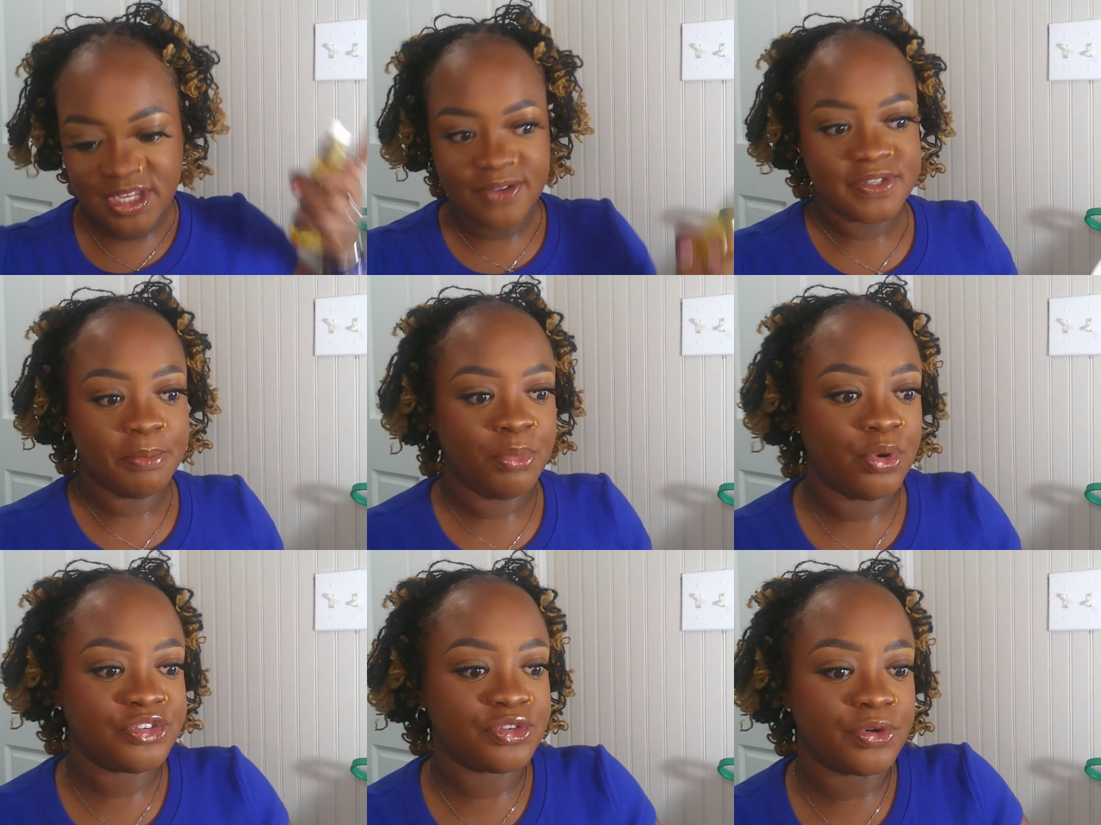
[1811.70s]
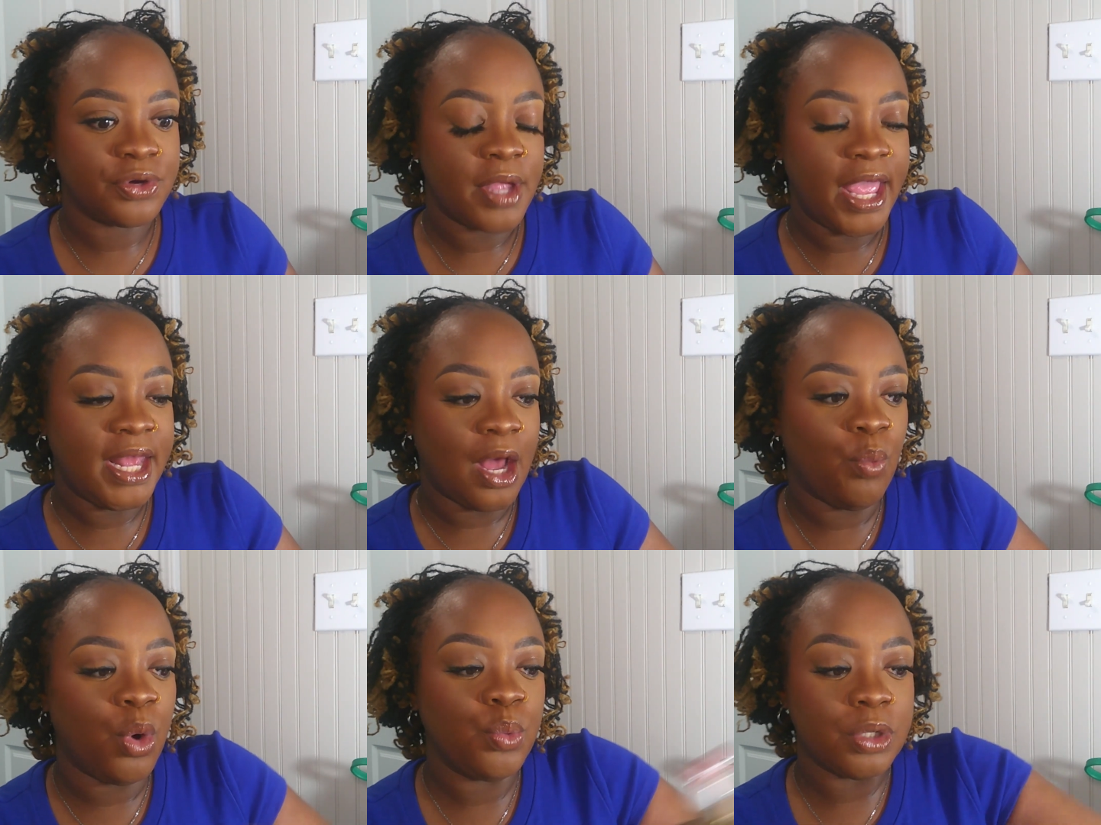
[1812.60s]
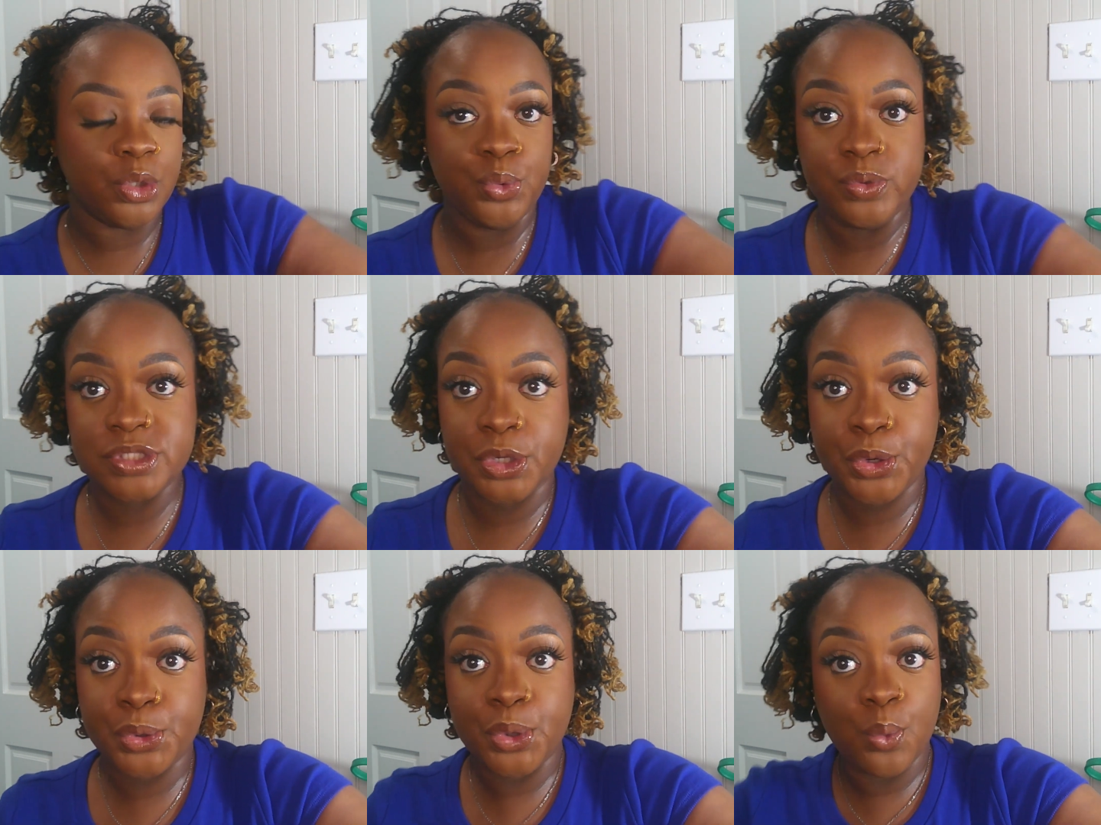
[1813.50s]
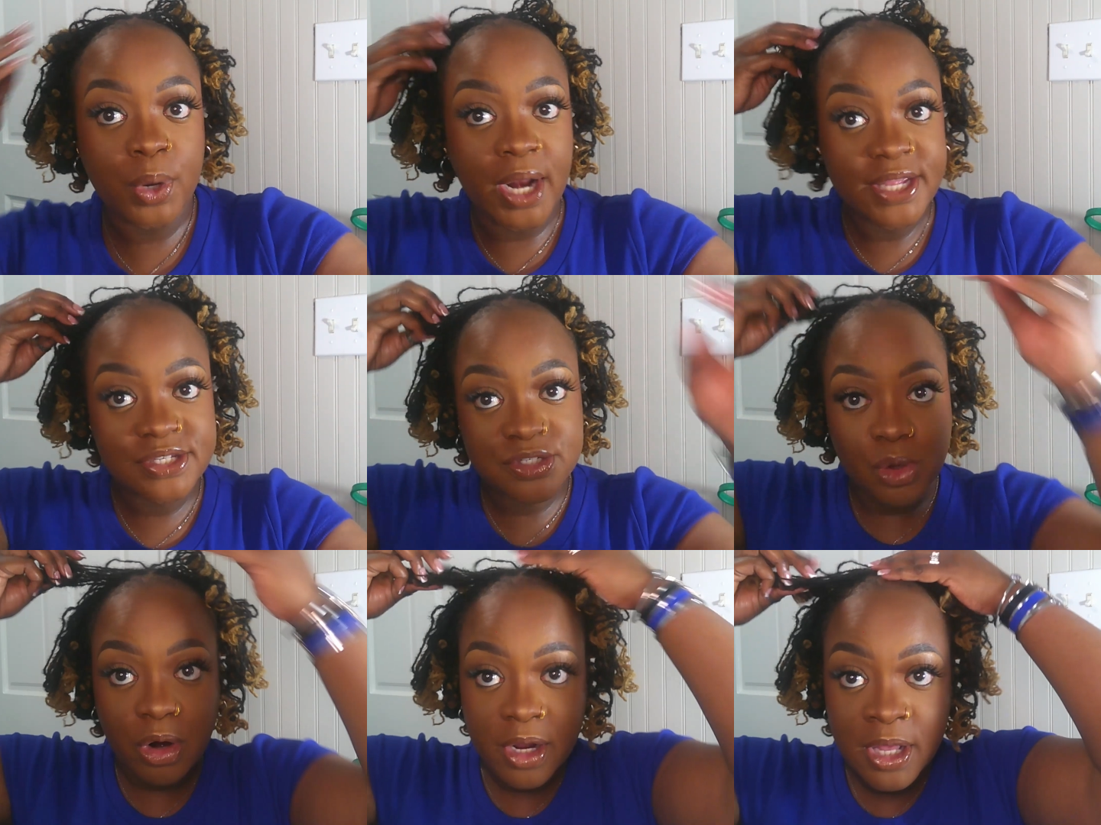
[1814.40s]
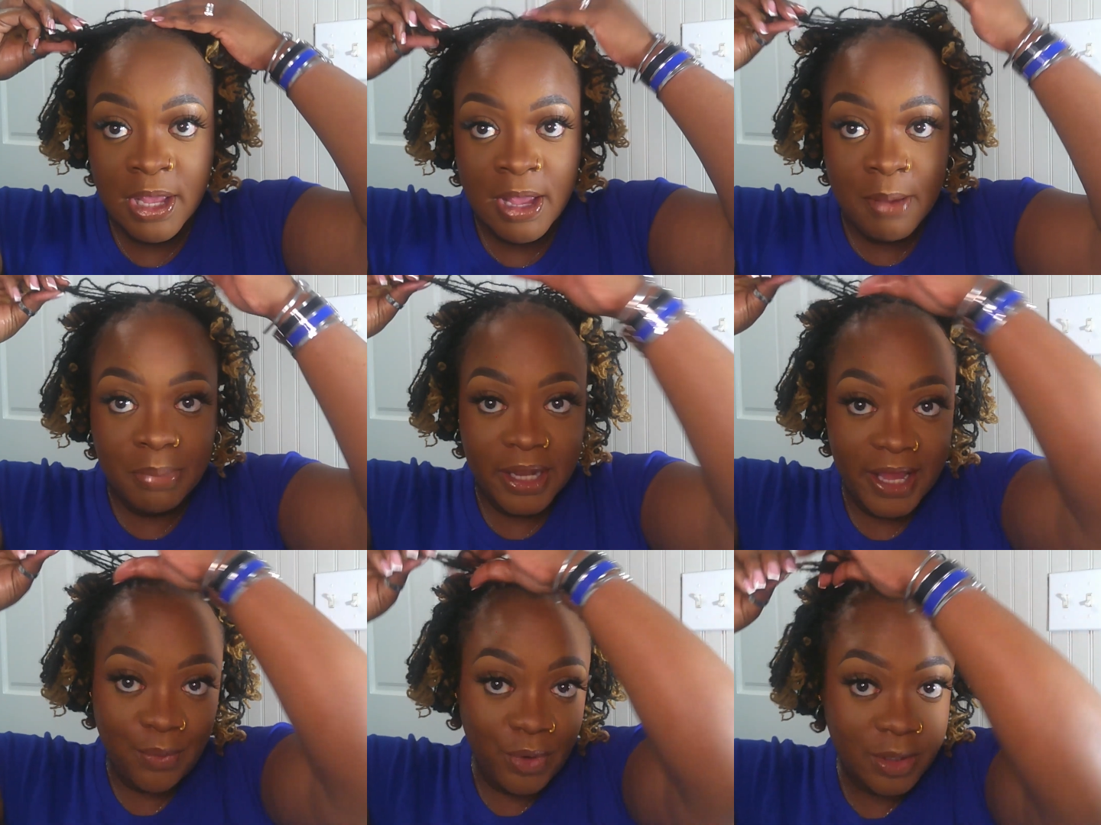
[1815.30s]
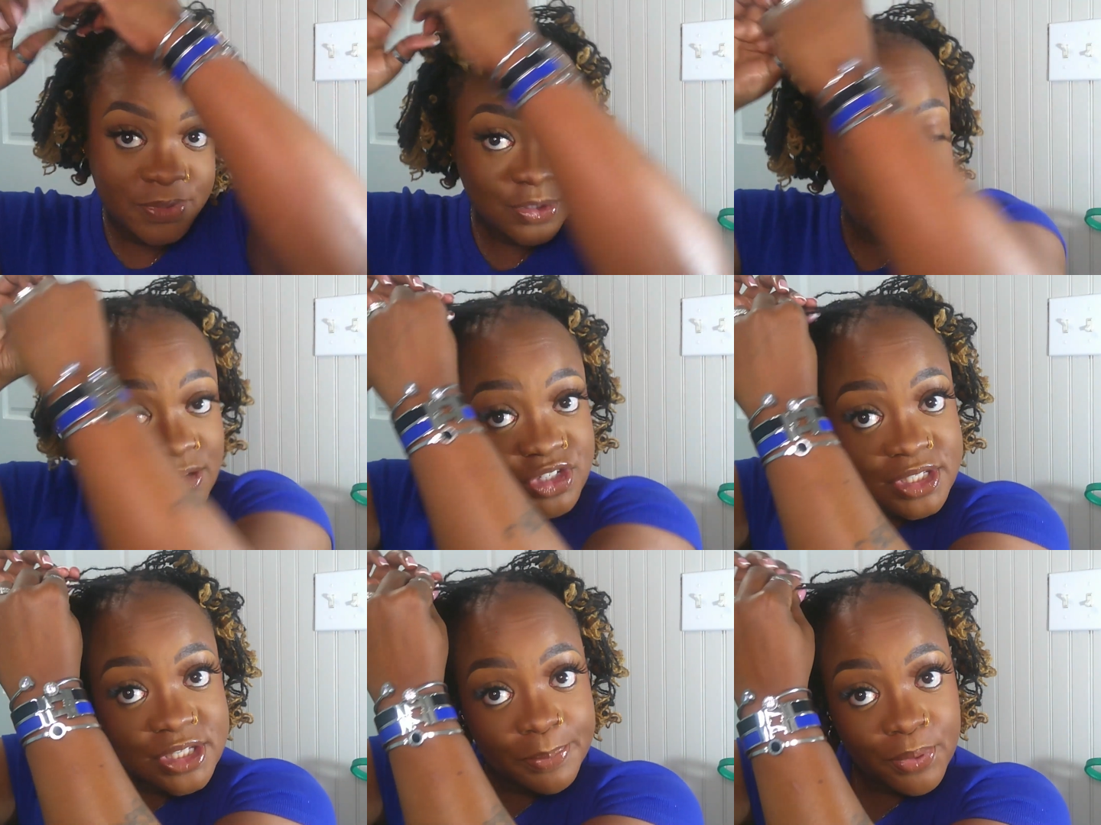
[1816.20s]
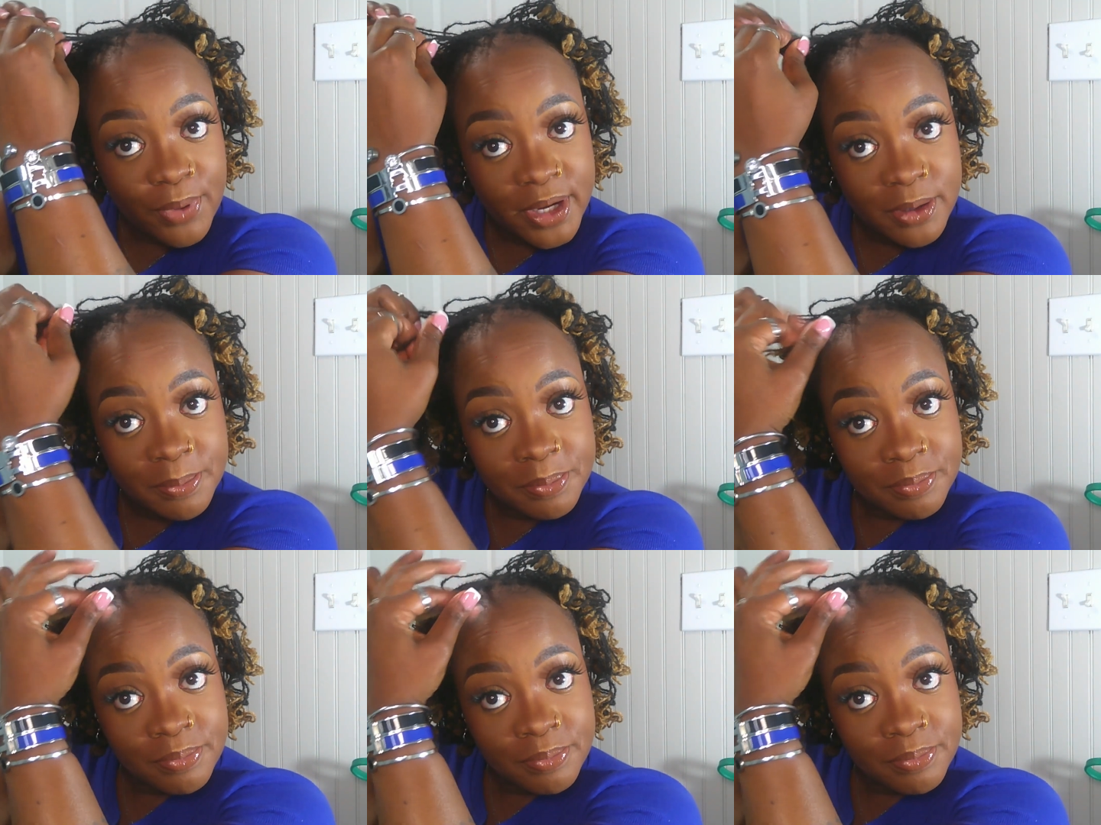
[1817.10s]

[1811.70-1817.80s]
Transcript: gives it moisture, and I won't lose the curl when I start playing with them. So I'll just separate them.